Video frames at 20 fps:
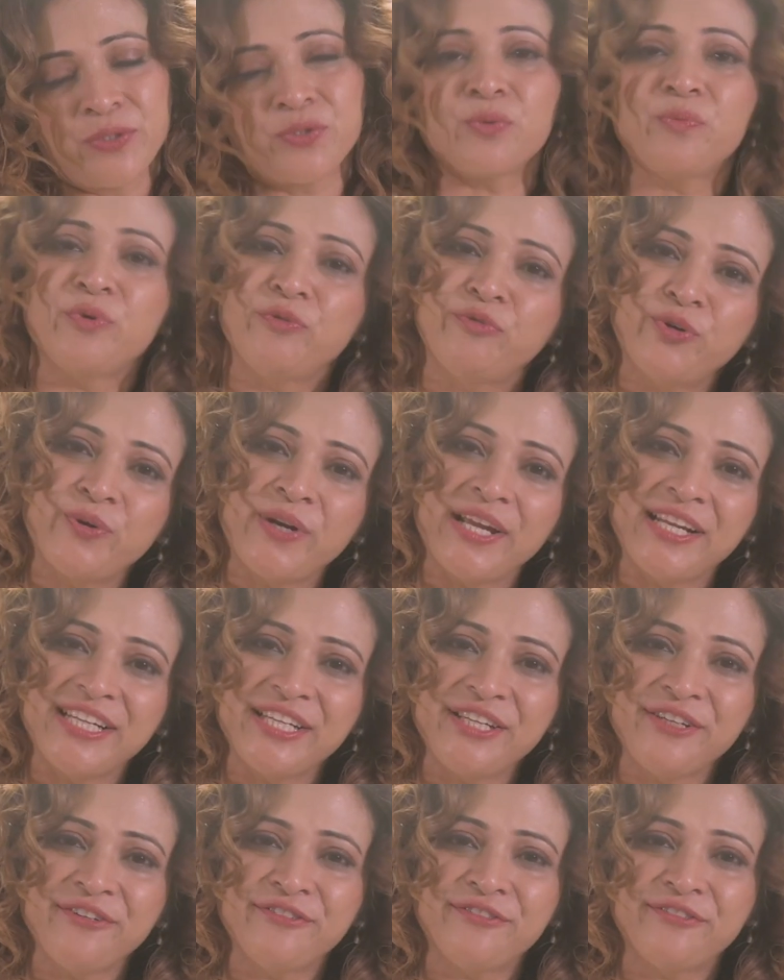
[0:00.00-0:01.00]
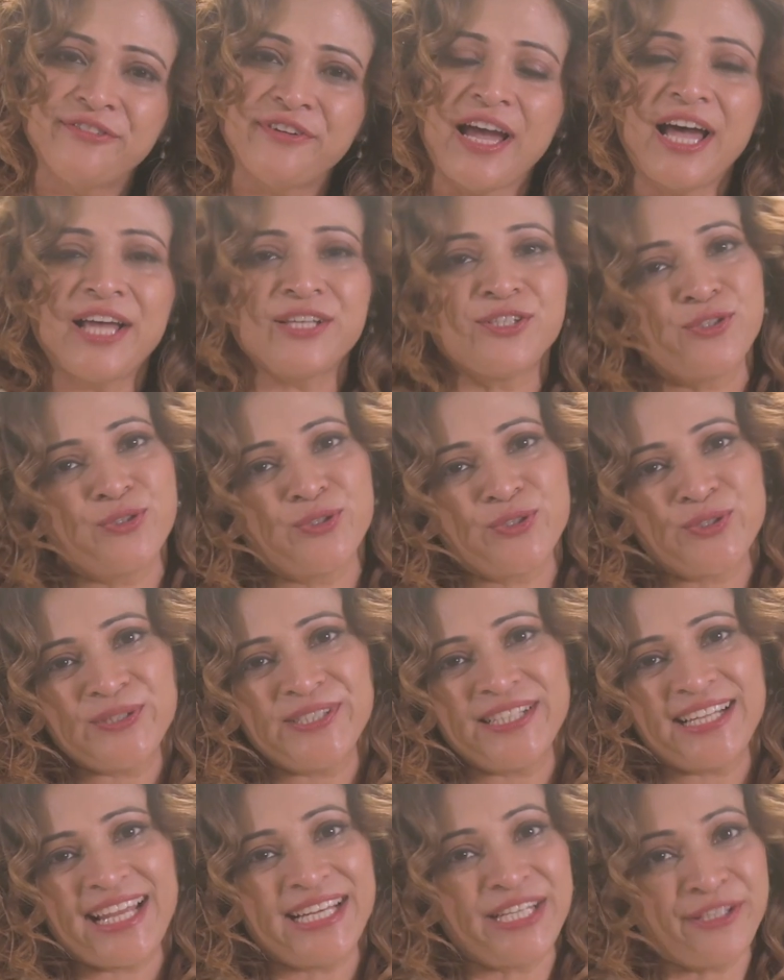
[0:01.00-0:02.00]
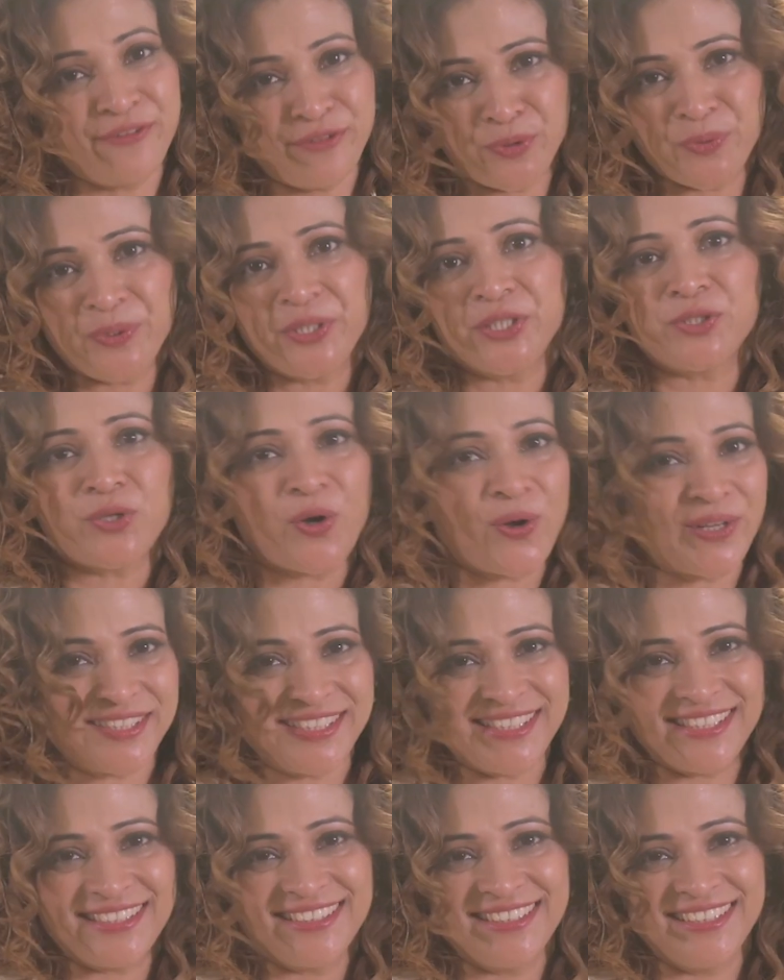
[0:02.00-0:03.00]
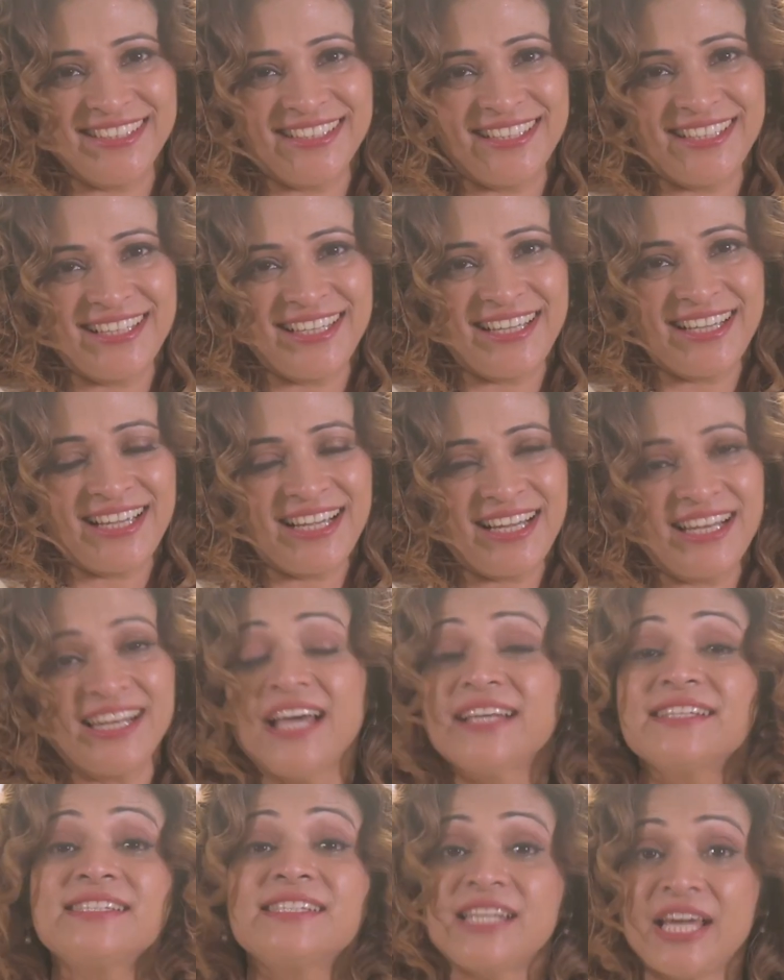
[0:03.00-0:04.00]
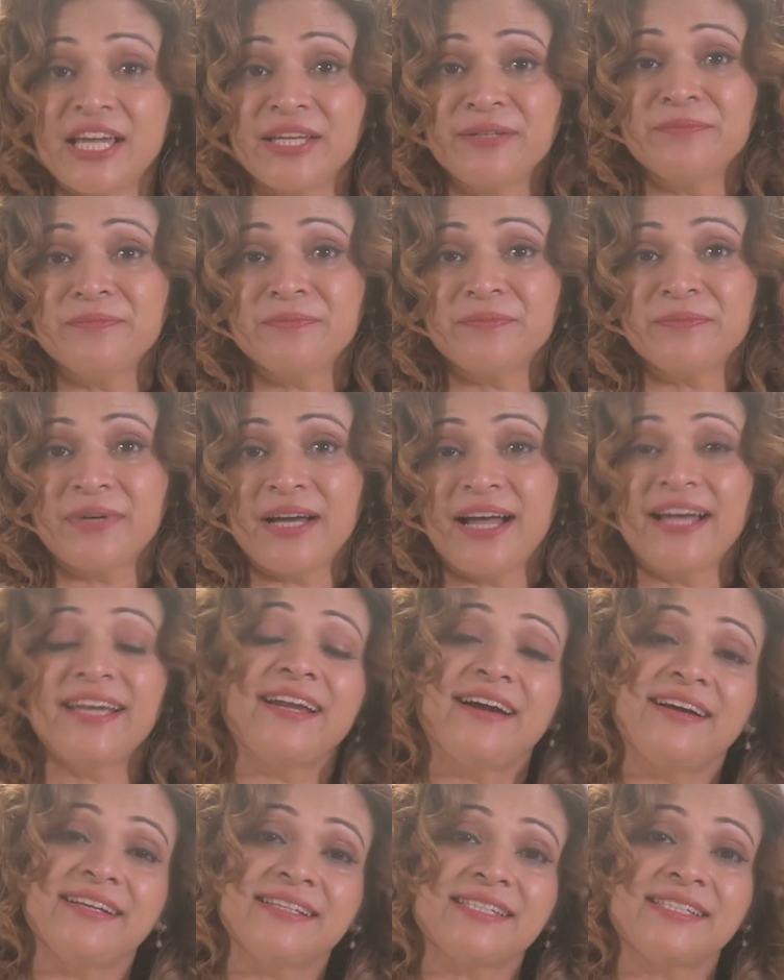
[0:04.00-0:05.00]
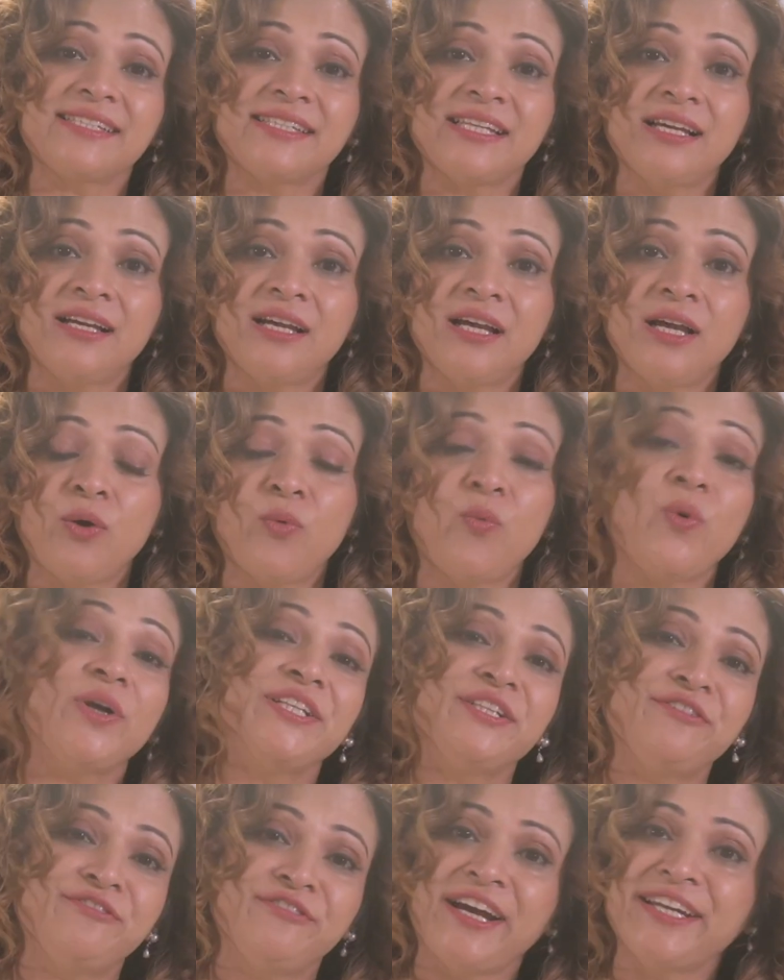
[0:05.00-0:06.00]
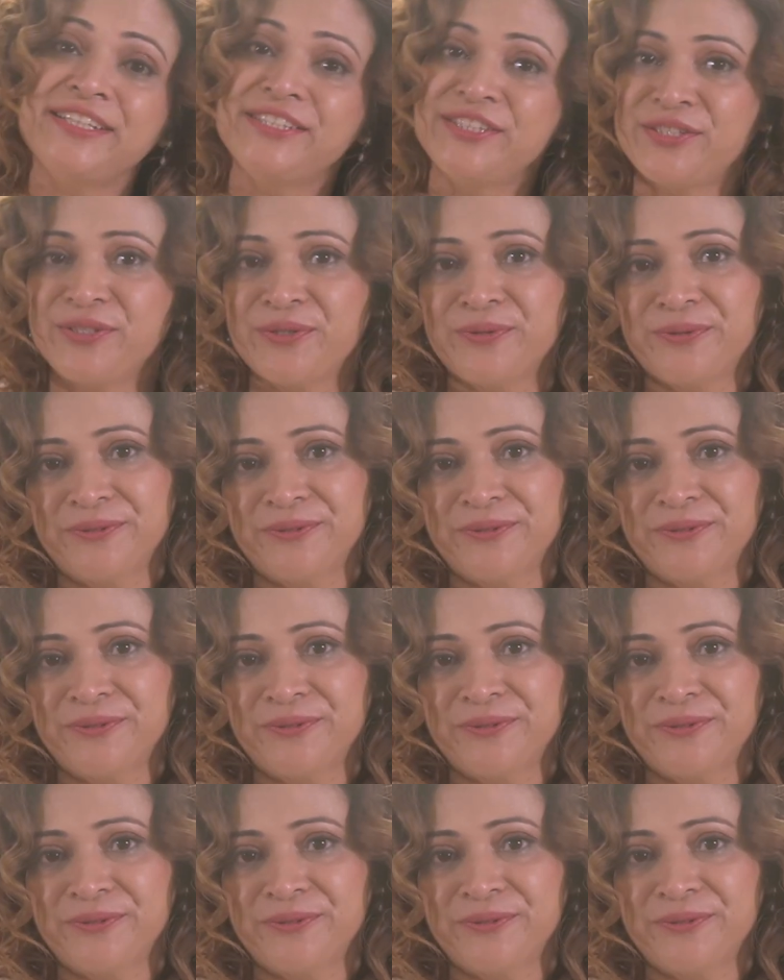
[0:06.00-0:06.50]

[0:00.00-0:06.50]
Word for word: So before I leave, as usual, I'll leave you with a thought. Last time I asked, what defines you?